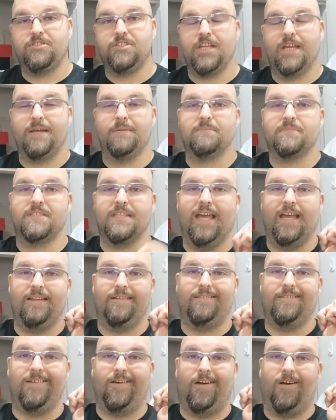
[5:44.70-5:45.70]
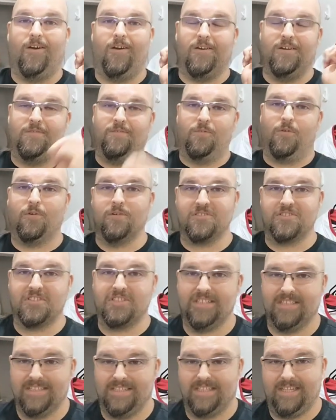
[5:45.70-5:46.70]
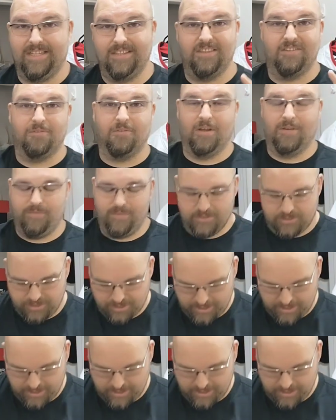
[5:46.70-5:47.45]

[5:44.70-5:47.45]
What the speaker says: gems that are unfortunately in the roughest